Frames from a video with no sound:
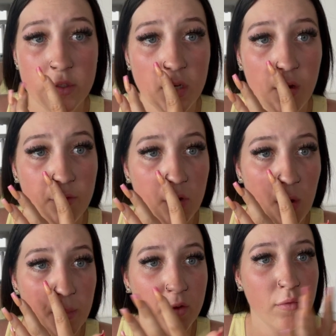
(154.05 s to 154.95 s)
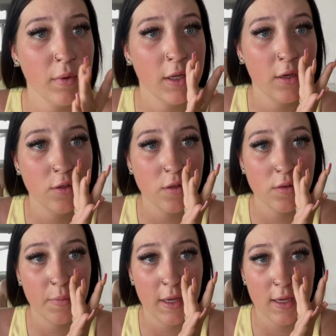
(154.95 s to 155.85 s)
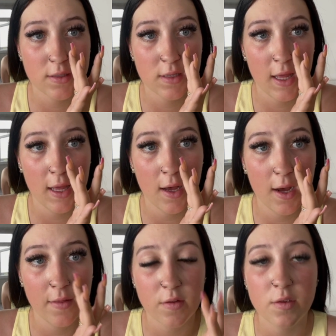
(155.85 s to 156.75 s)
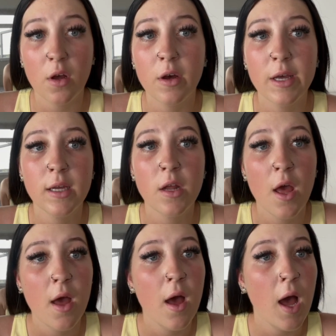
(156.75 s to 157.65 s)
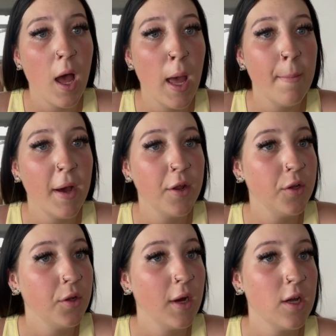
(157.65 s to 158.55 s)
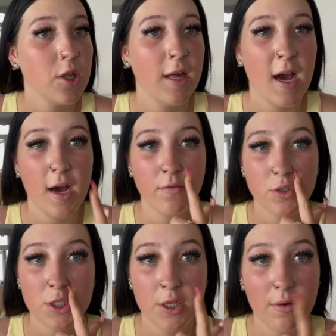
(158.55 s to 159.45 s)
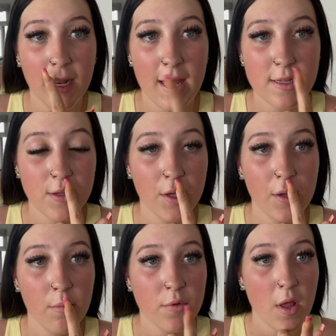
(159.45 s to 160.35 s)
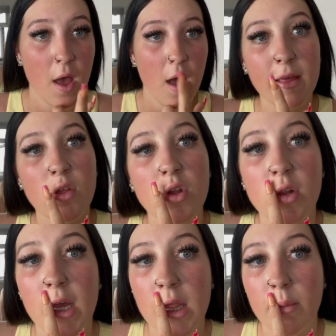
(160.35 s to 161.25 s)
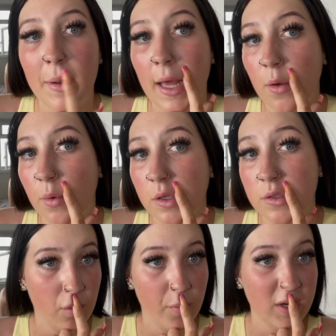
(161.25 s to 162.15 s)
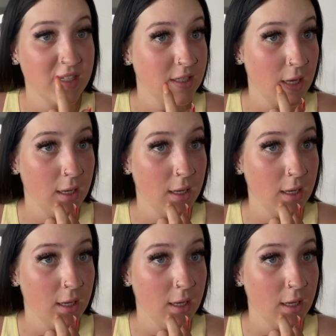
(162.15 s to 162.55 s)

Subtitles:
So I've got both of my noses pierced here at the side. And I do actually have two Claire's hoops. These are just like the black ones, pretty sick.